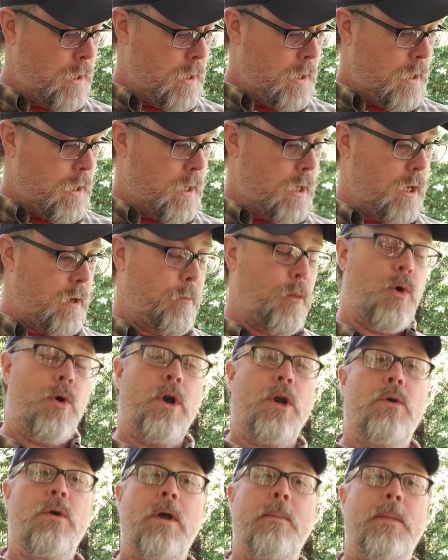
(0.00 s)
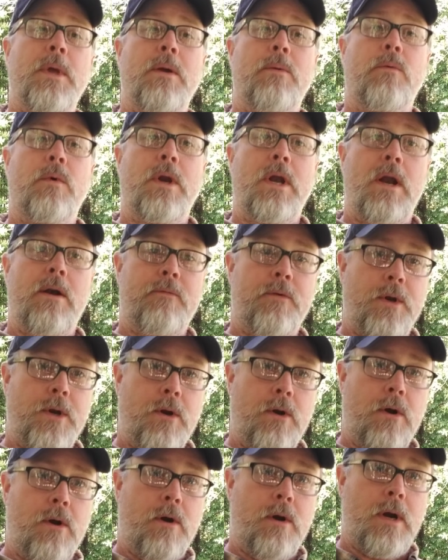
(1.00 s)
or equipment whenever
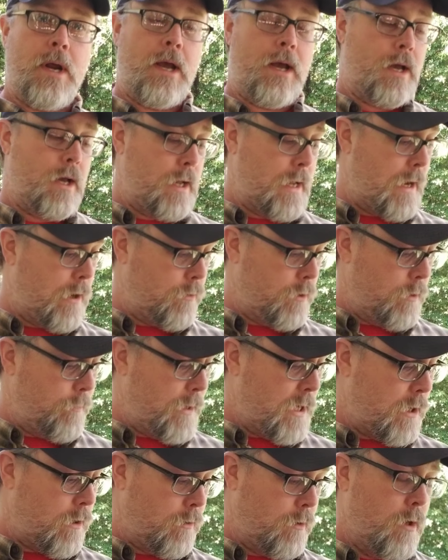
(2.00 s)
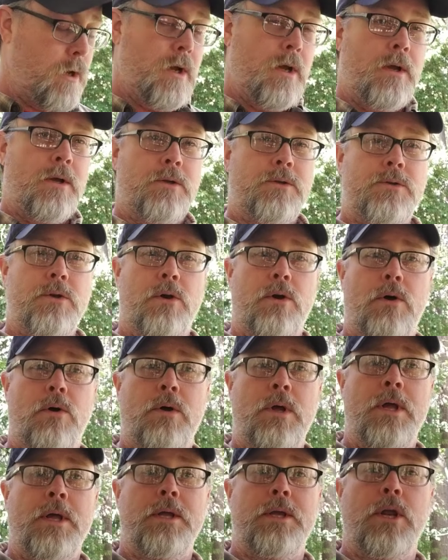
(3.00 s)
you're out and about.
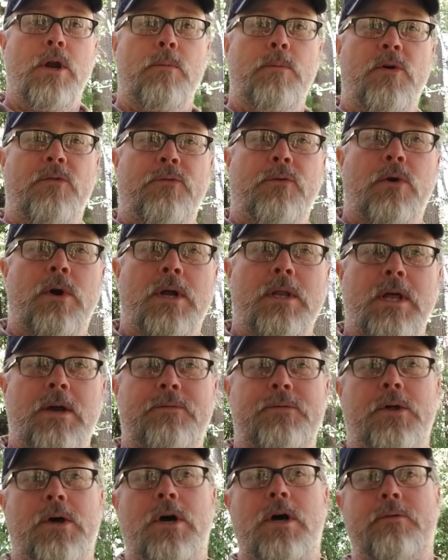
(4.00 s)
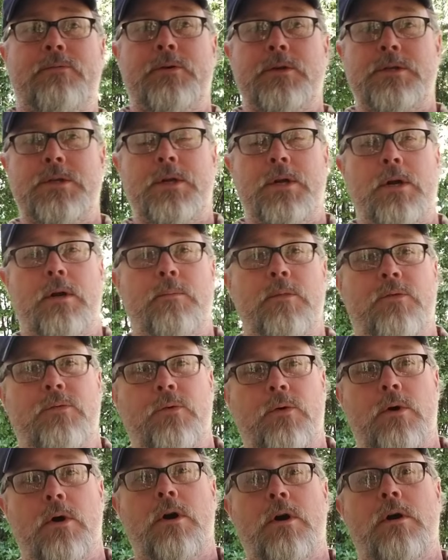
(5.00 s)
So, before I left the office here,
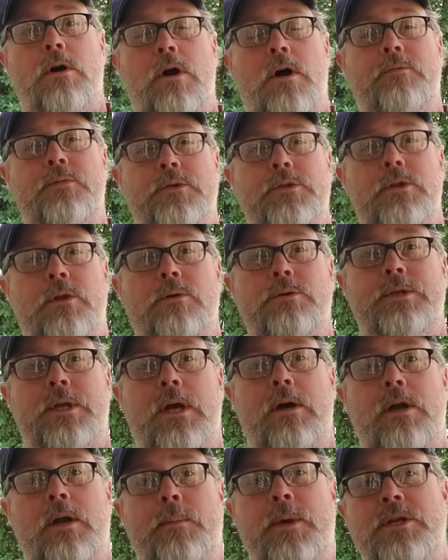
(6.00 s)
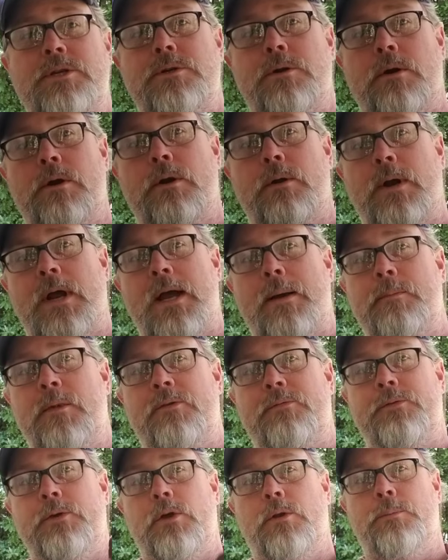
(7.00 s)
before our office closed down, I made sure to grab my
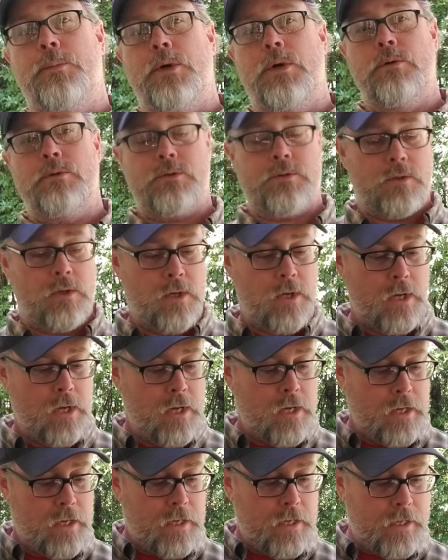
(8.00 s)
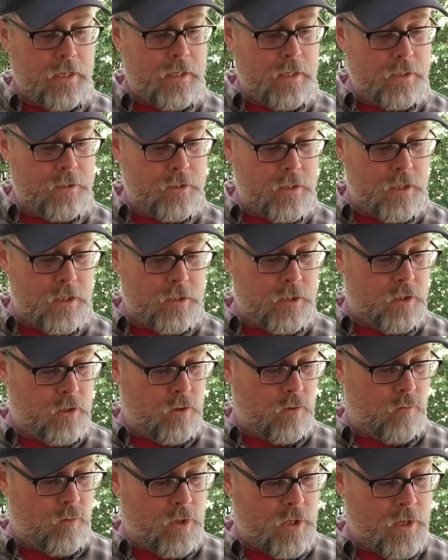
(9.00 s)
field boots. And,
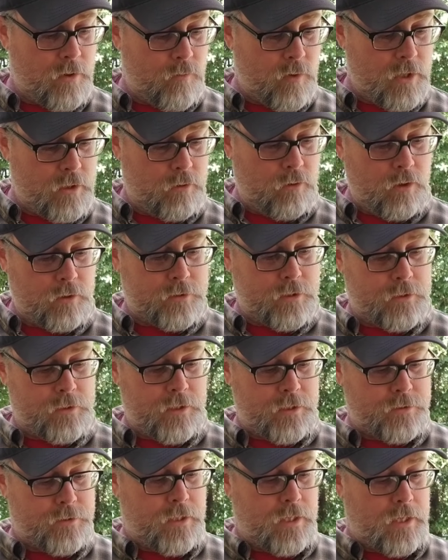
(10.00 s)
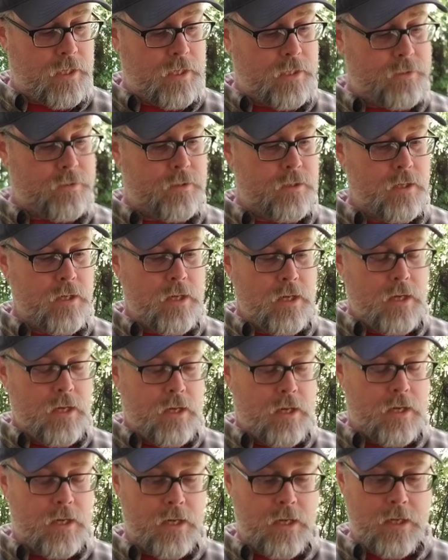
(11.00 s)
when I went and looked at these guys,
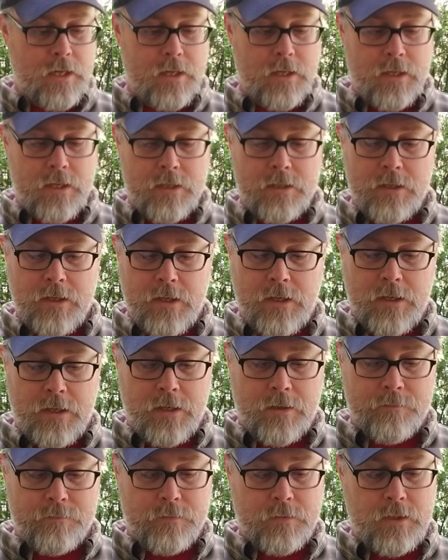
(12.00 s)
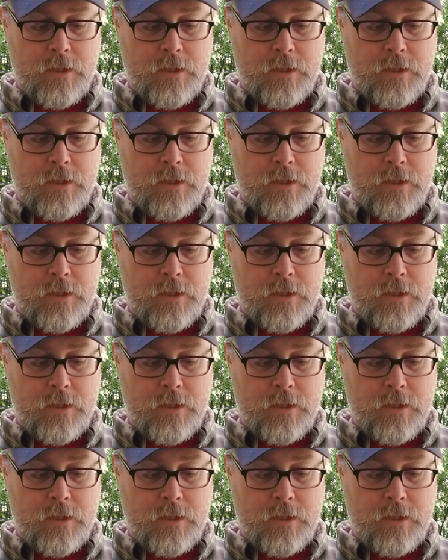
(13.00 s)
I,